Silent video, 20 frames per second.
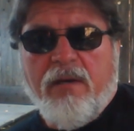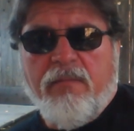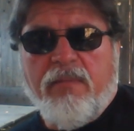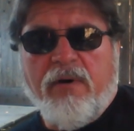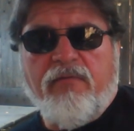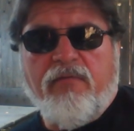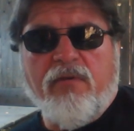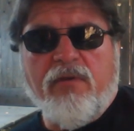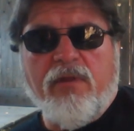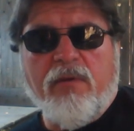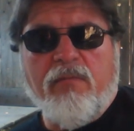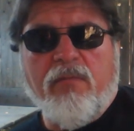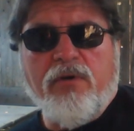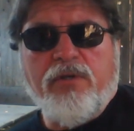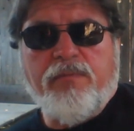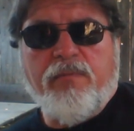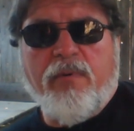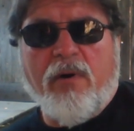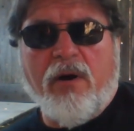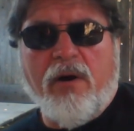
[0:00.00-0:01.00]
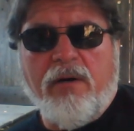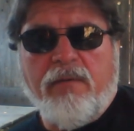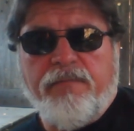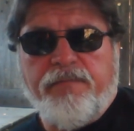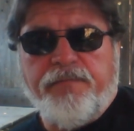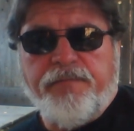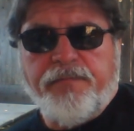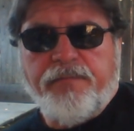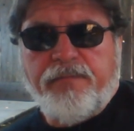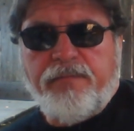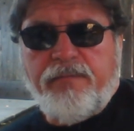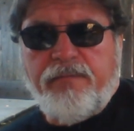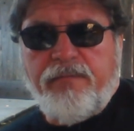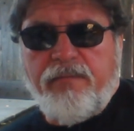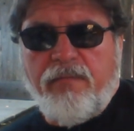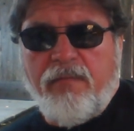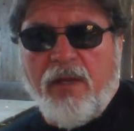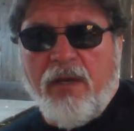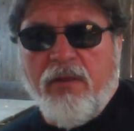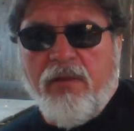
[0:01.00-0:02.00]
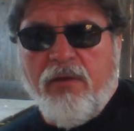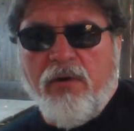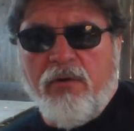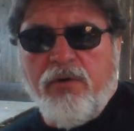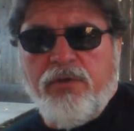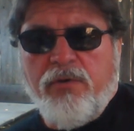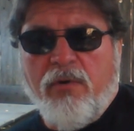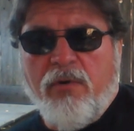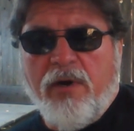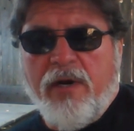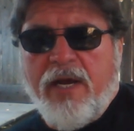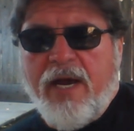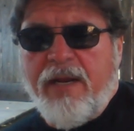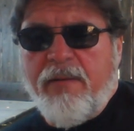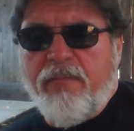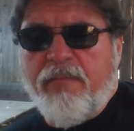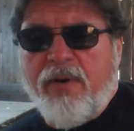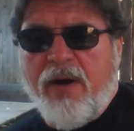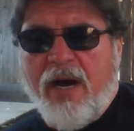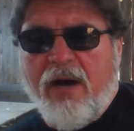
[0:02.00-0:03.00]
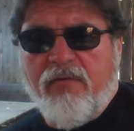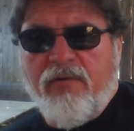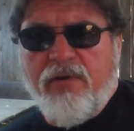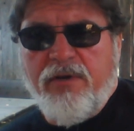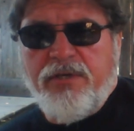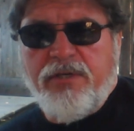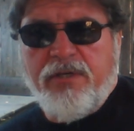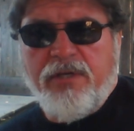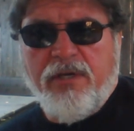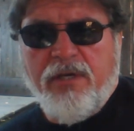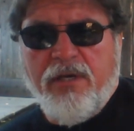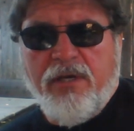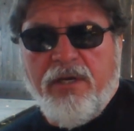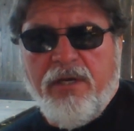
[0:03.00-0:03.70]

But for the most part, those who are not impoverished